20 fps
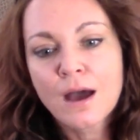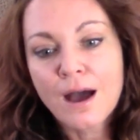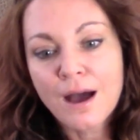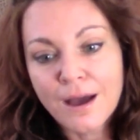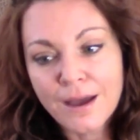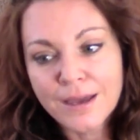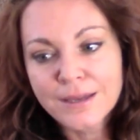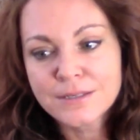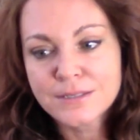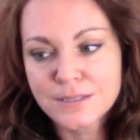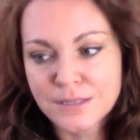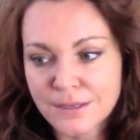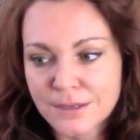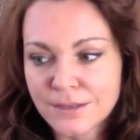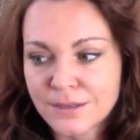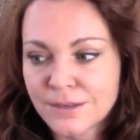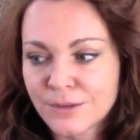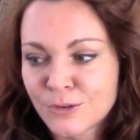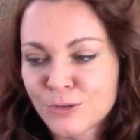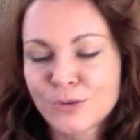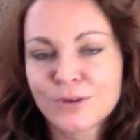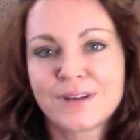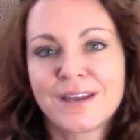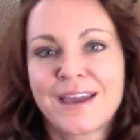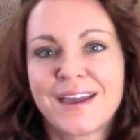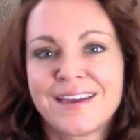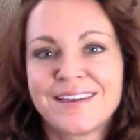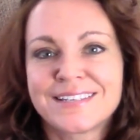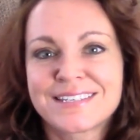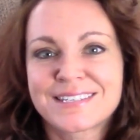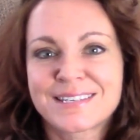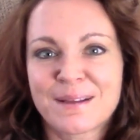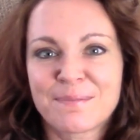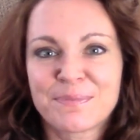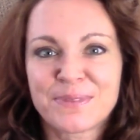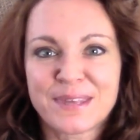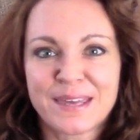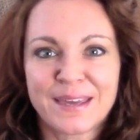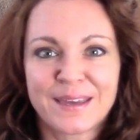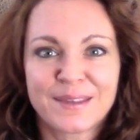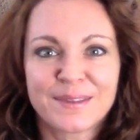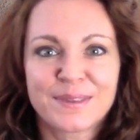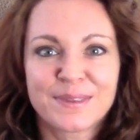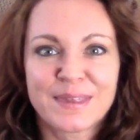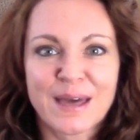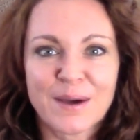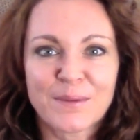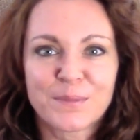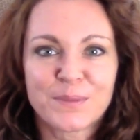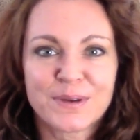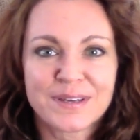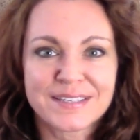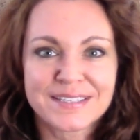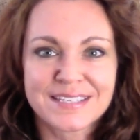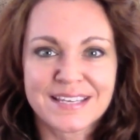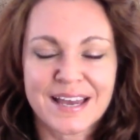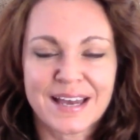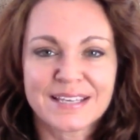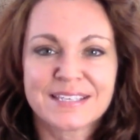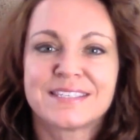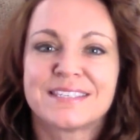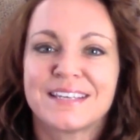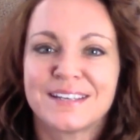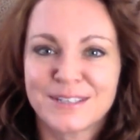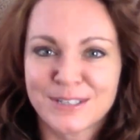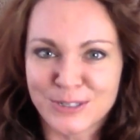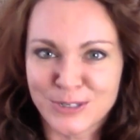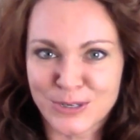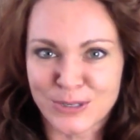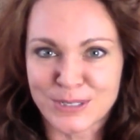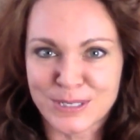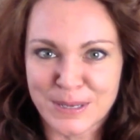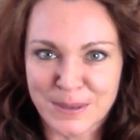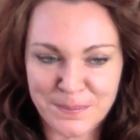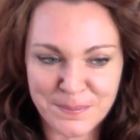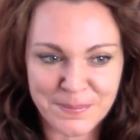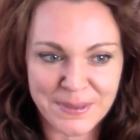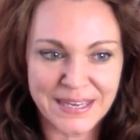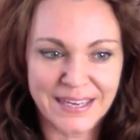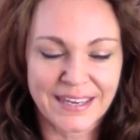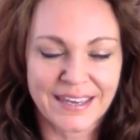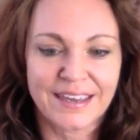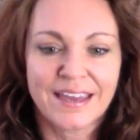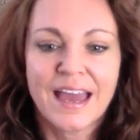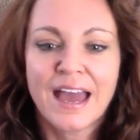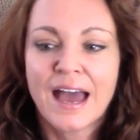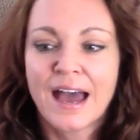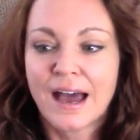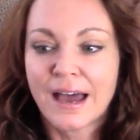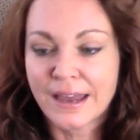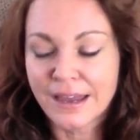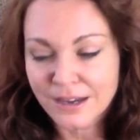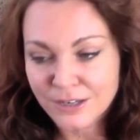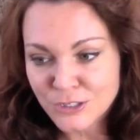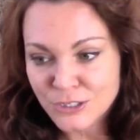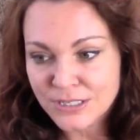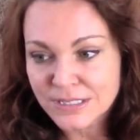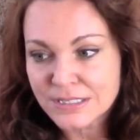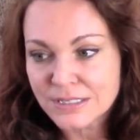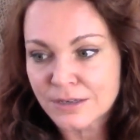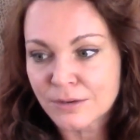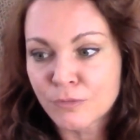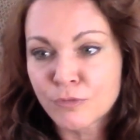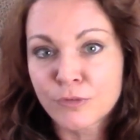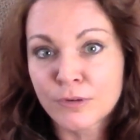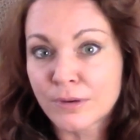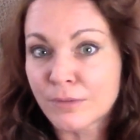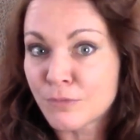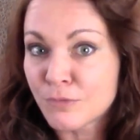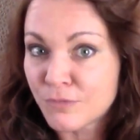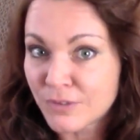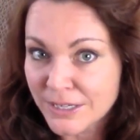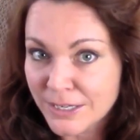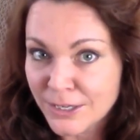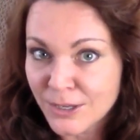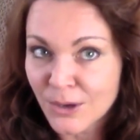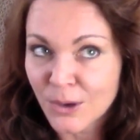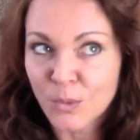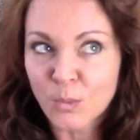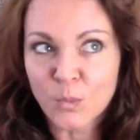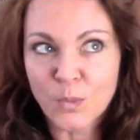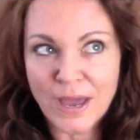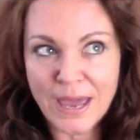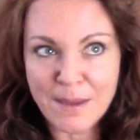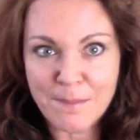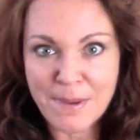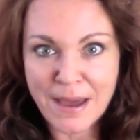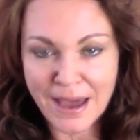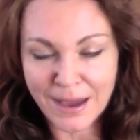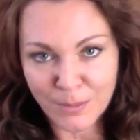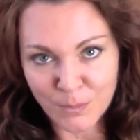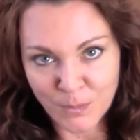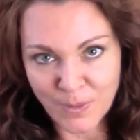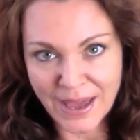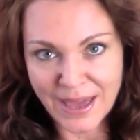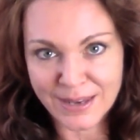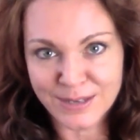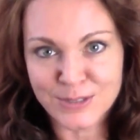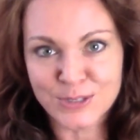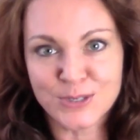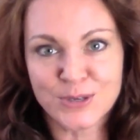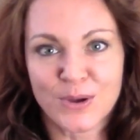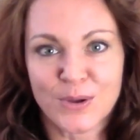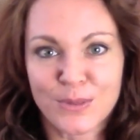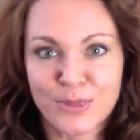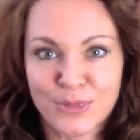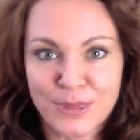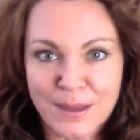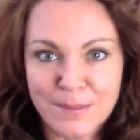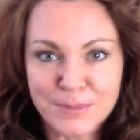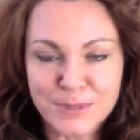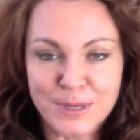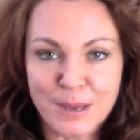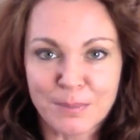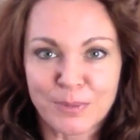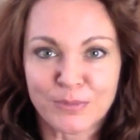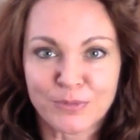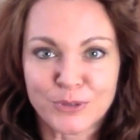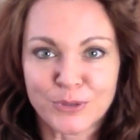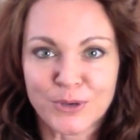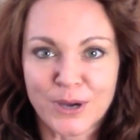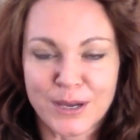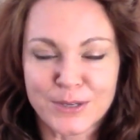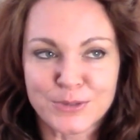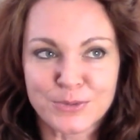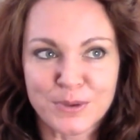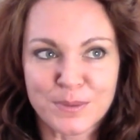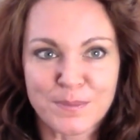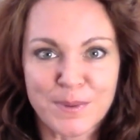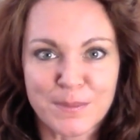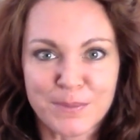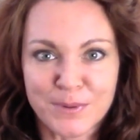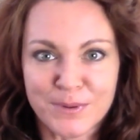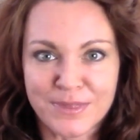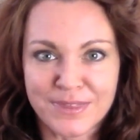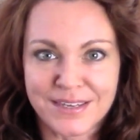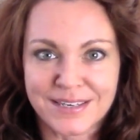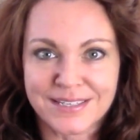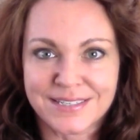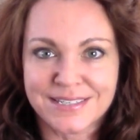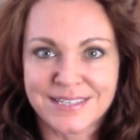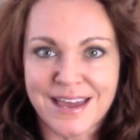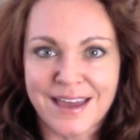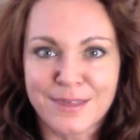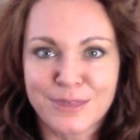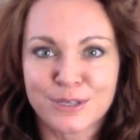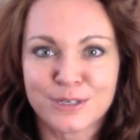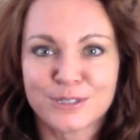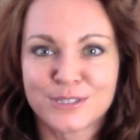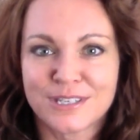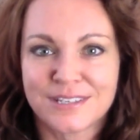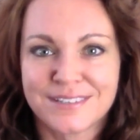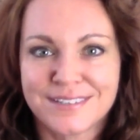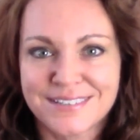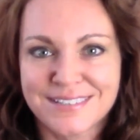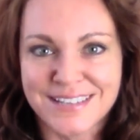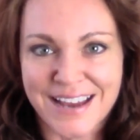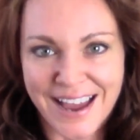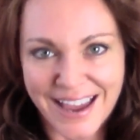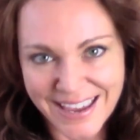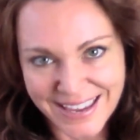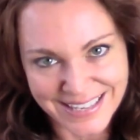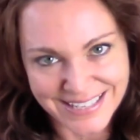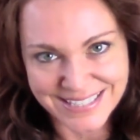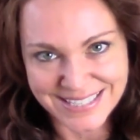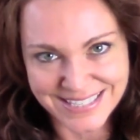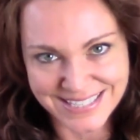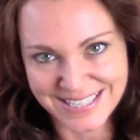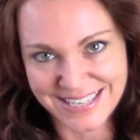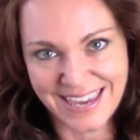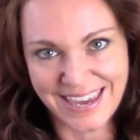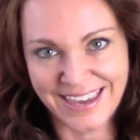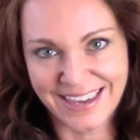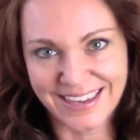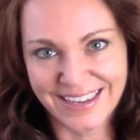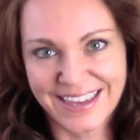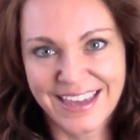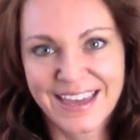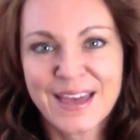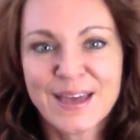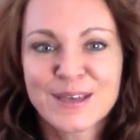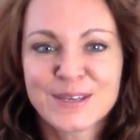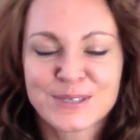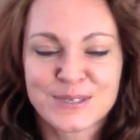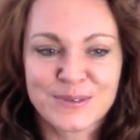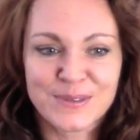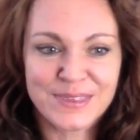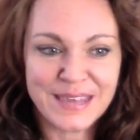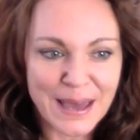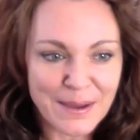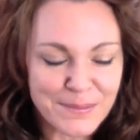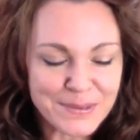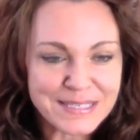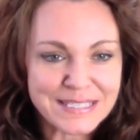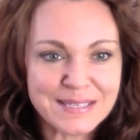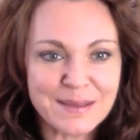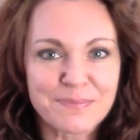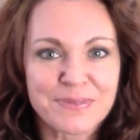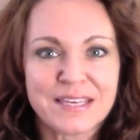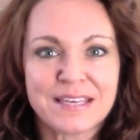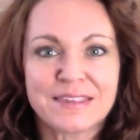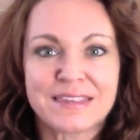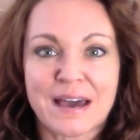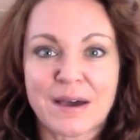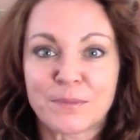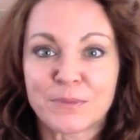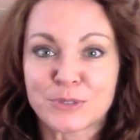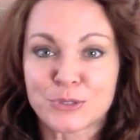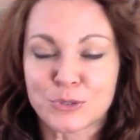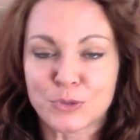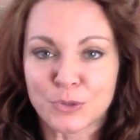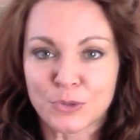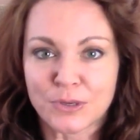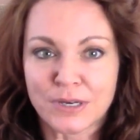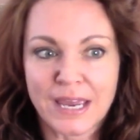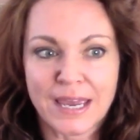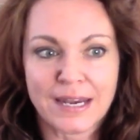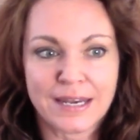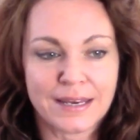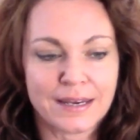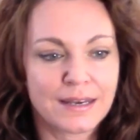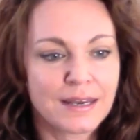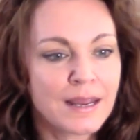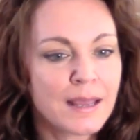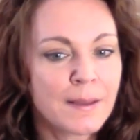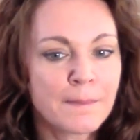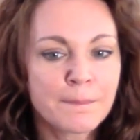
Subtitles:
I did create something that was signature to me. I actually did it for a video way back when, so thumbs up if you guys remember the Death to Diets cake. So that was something that was created